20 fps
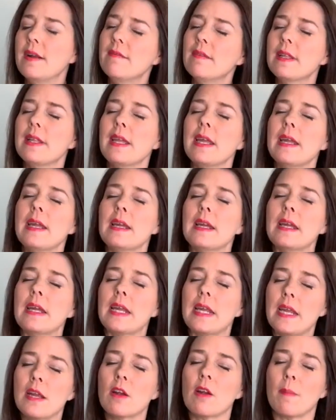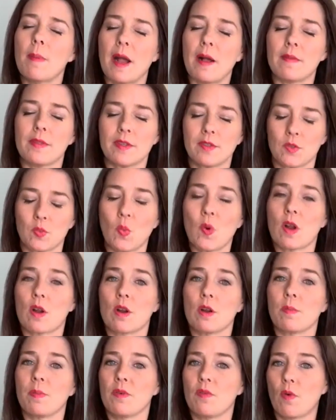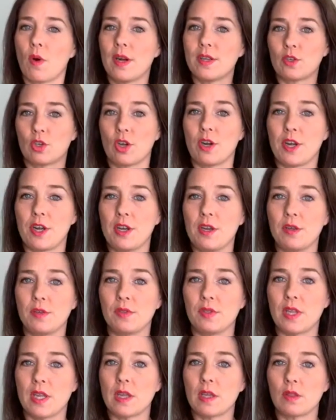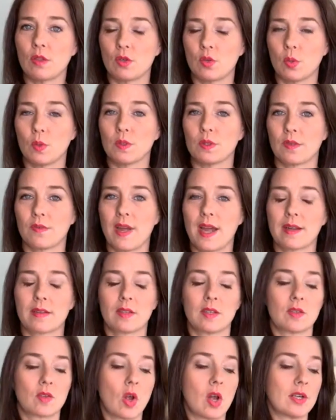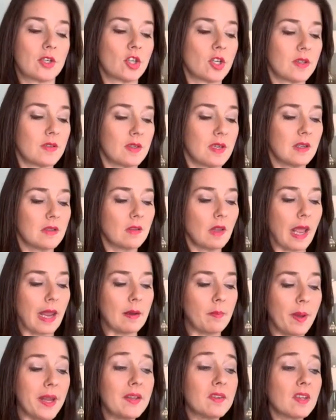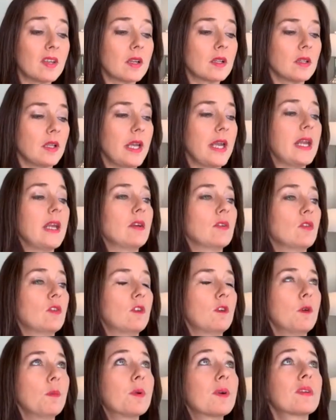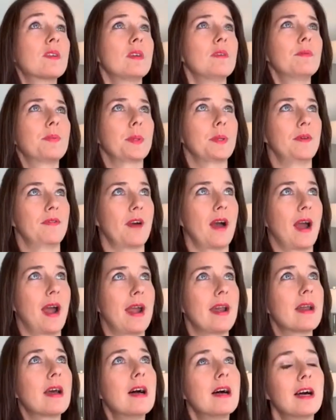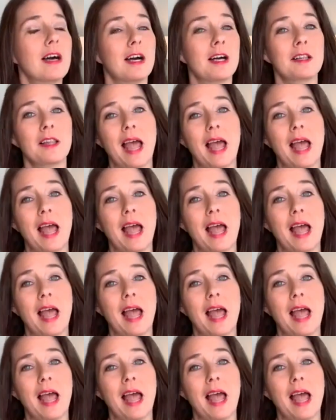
I didn't really hear about this word before I started using the tools of Access Consciousness. And basically, super simplified,